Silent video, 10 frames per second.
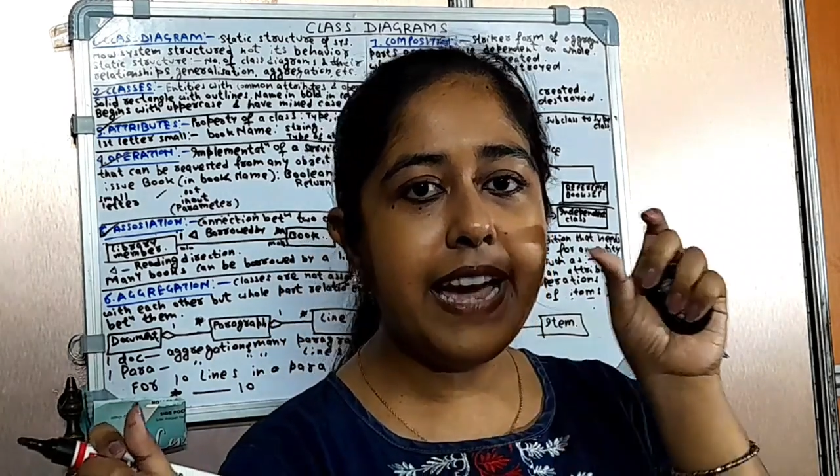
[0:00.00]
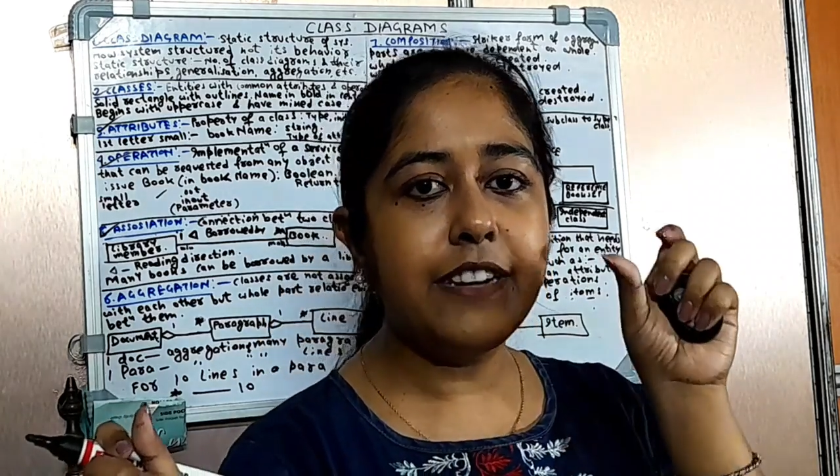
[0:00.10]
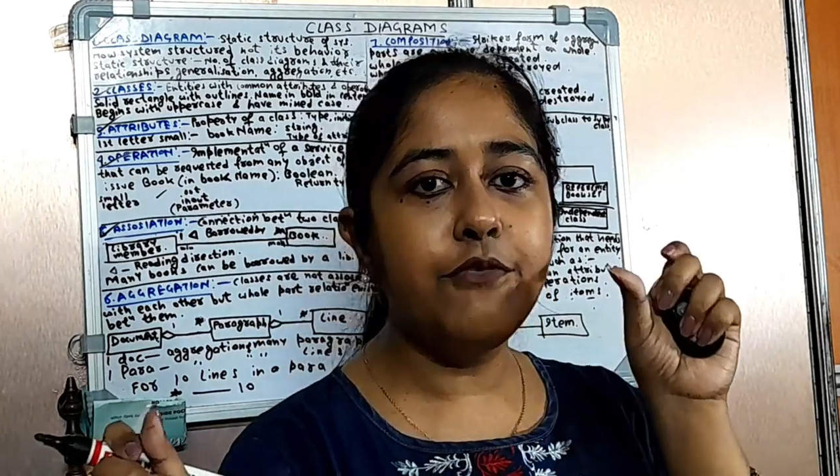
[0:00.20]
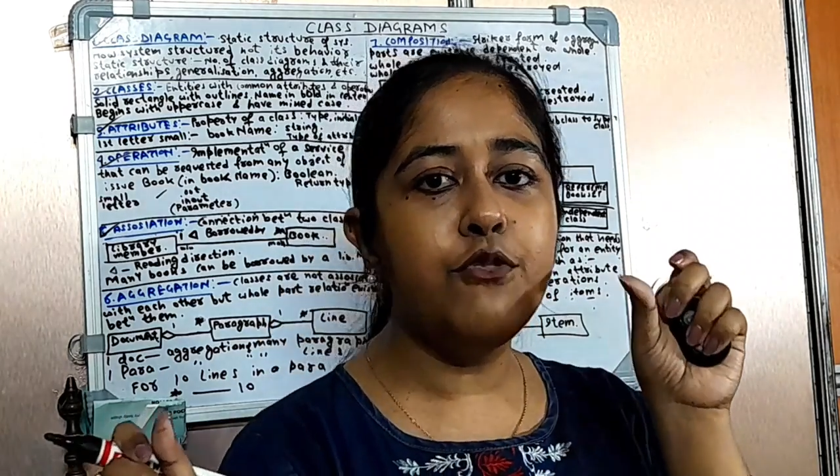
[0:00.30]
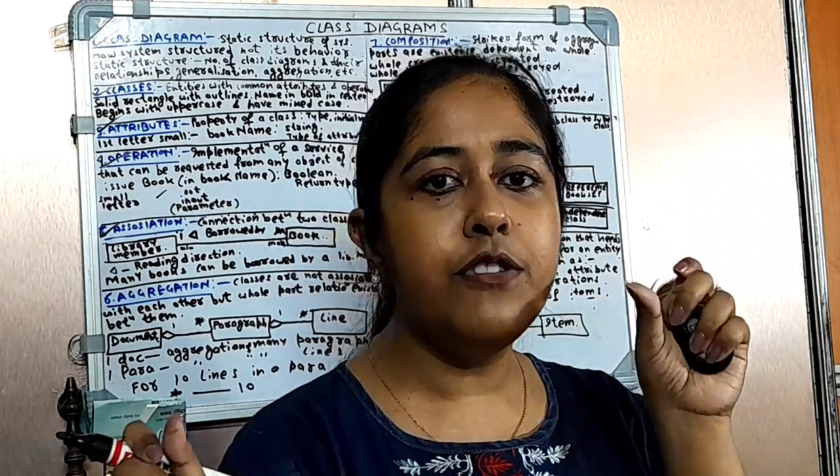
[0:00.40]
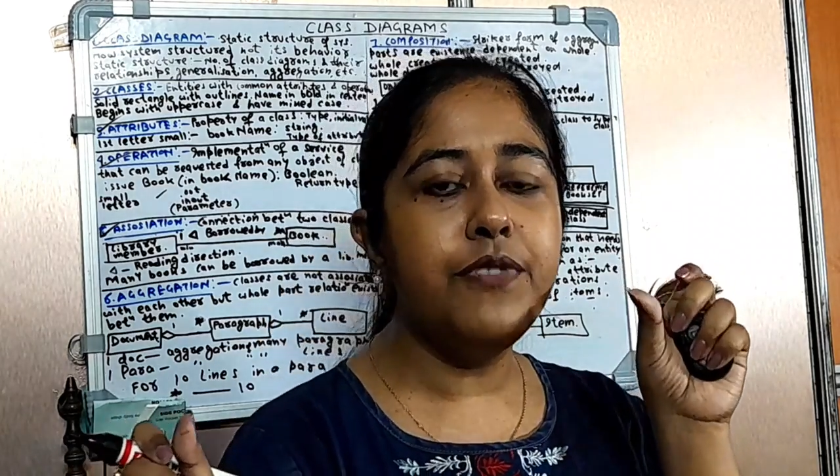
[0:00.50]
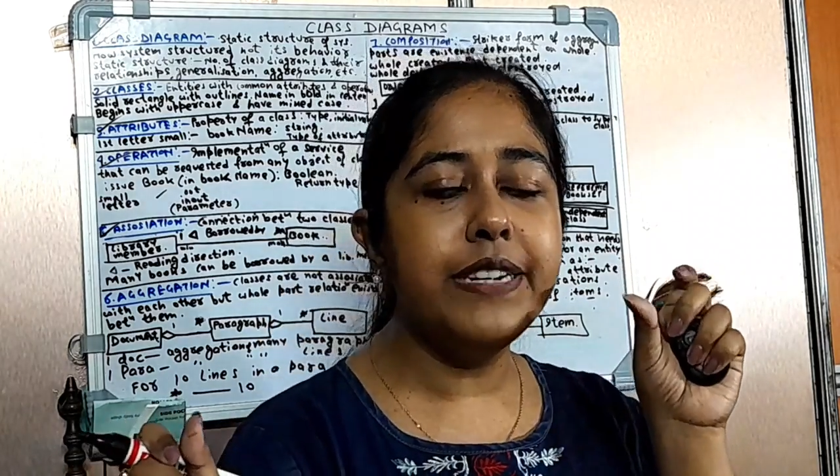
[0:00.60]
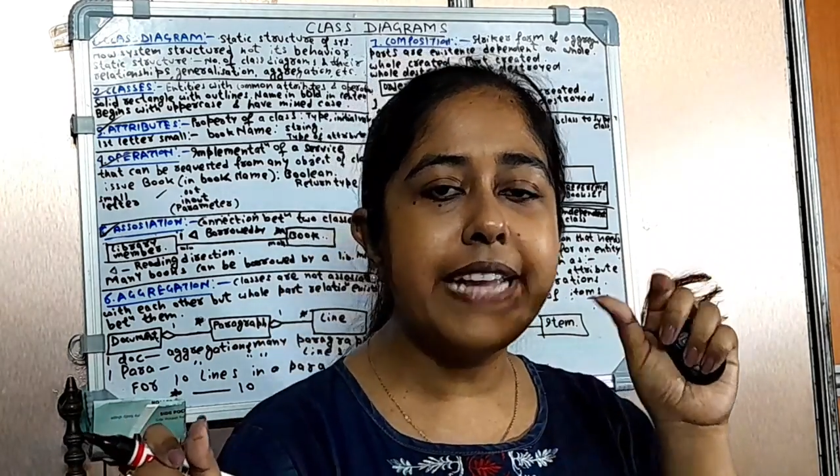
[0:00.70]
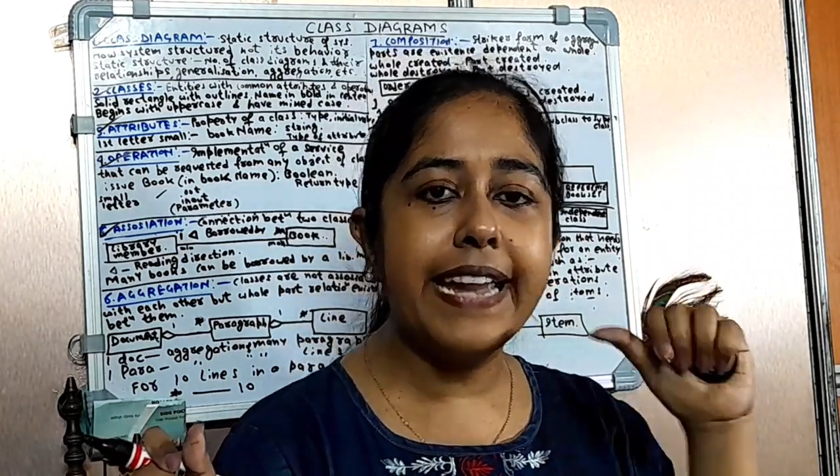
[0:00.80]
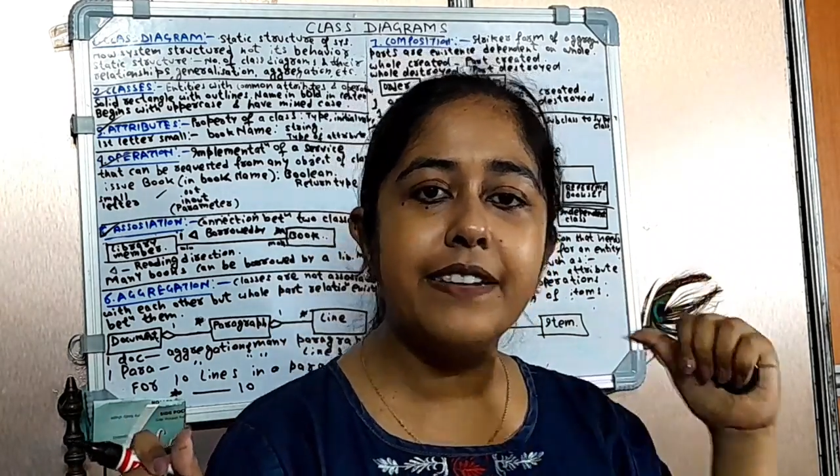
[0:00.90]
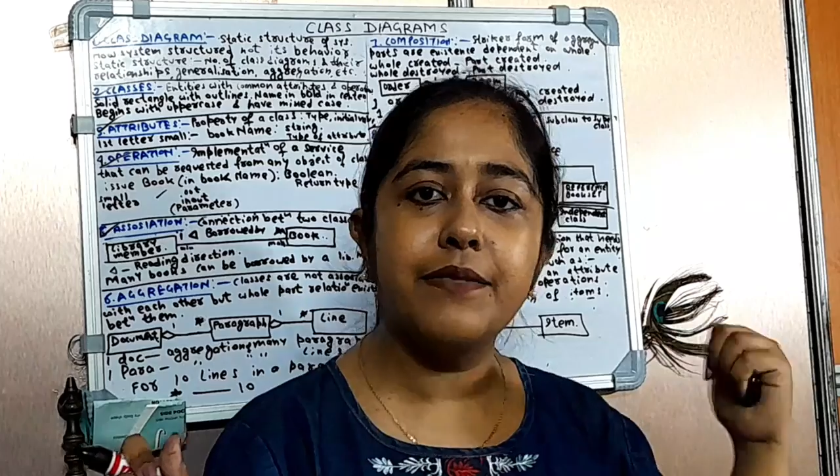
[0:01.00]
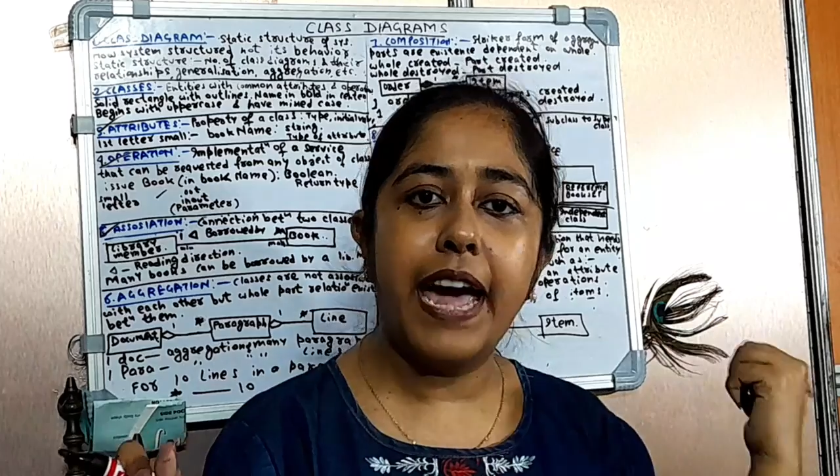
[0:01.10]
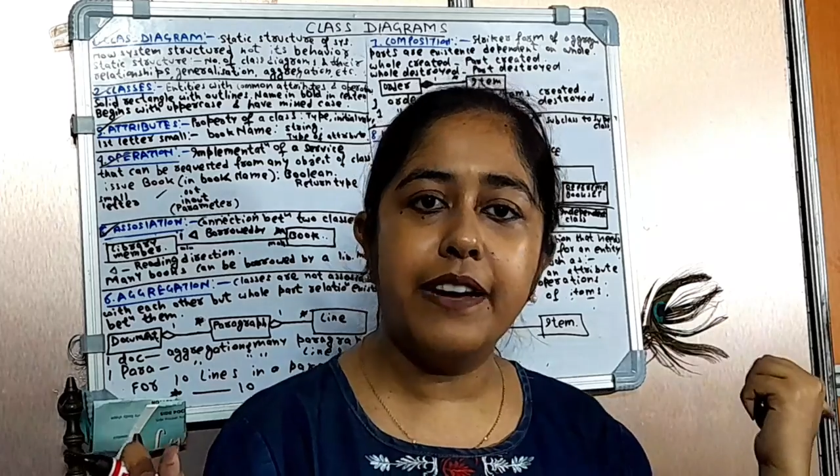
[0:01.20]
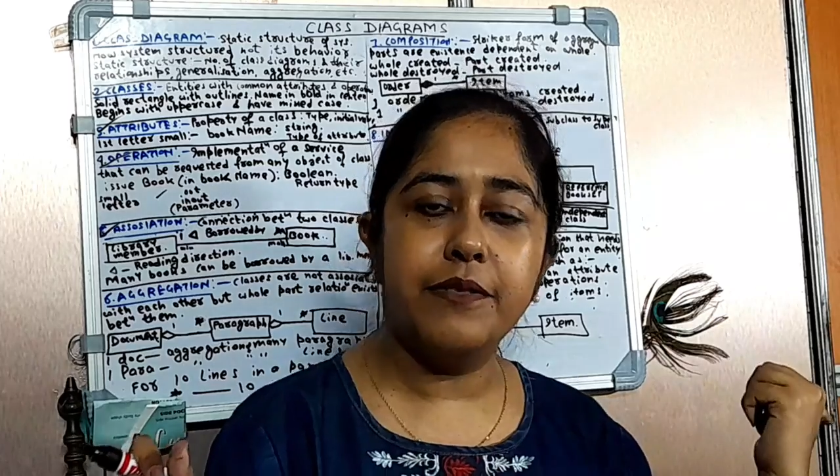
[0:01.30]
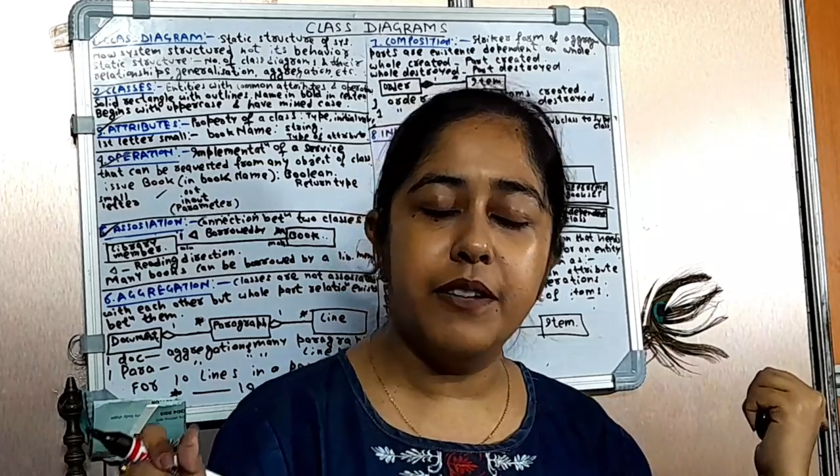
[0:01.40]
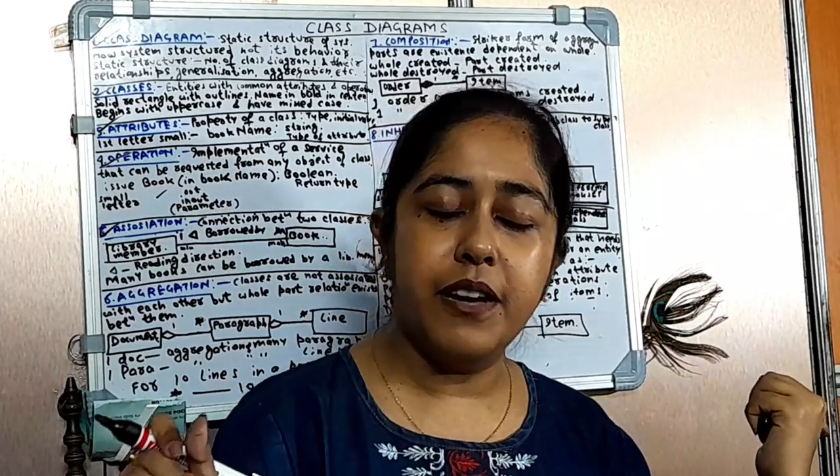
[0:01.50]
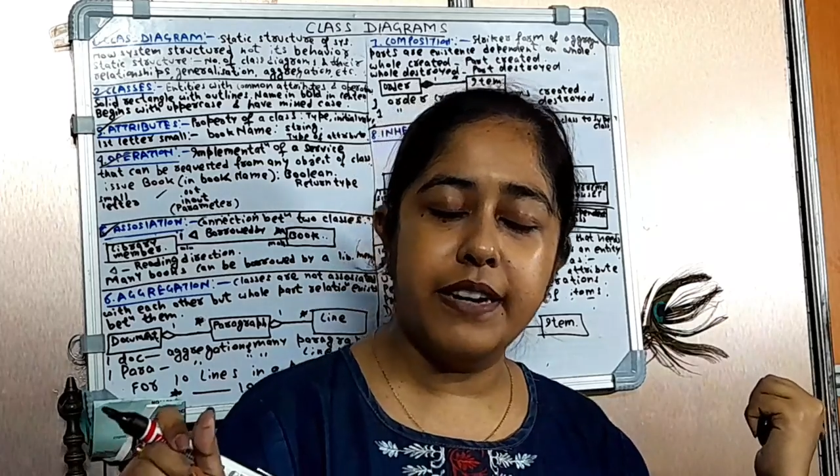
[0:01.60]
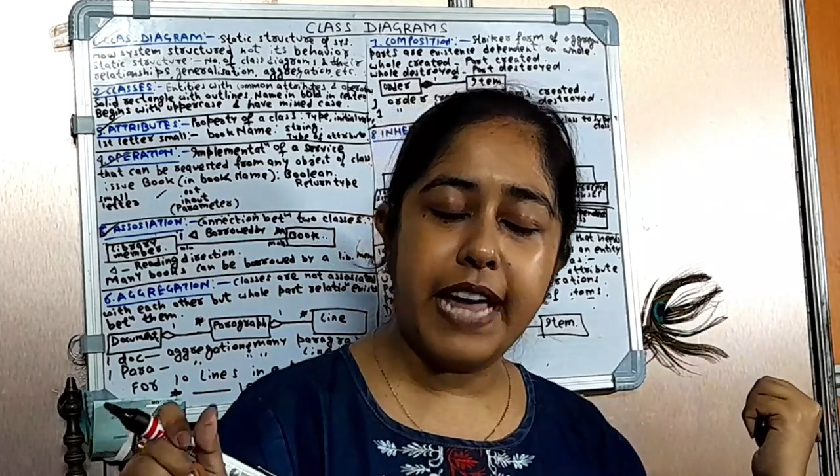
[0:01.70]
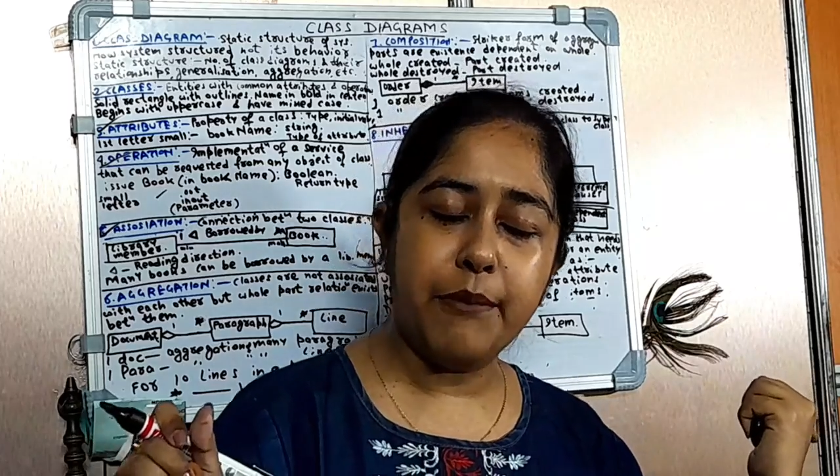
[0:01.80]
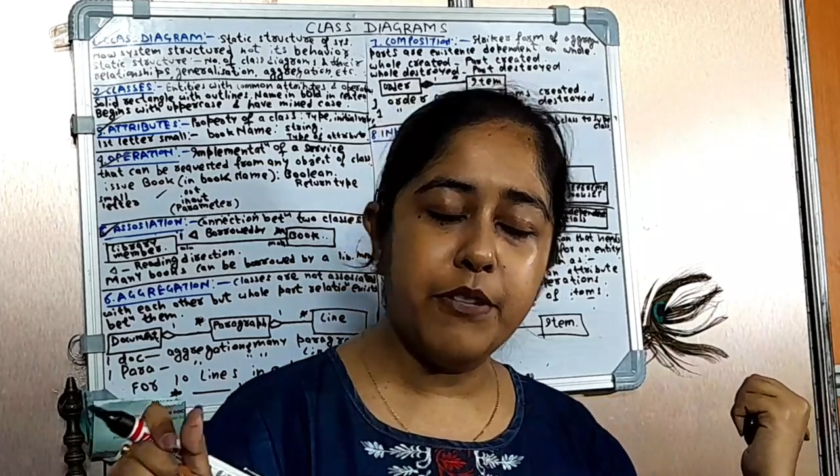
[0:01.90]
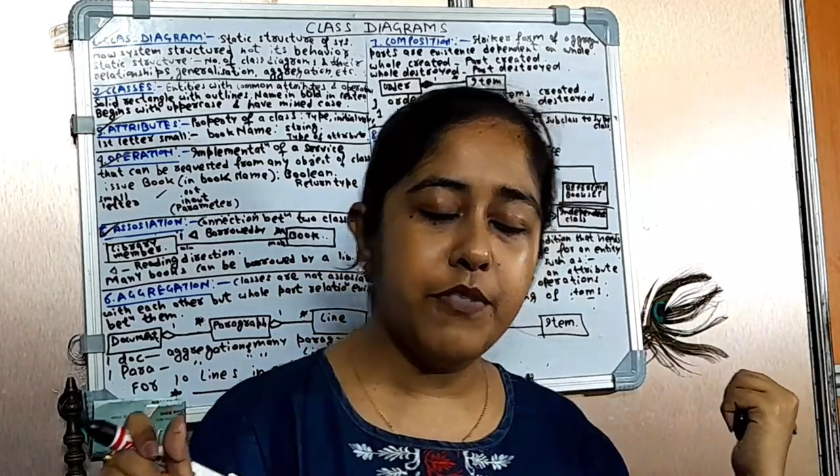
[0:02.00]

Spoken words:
and a fulfilled diamond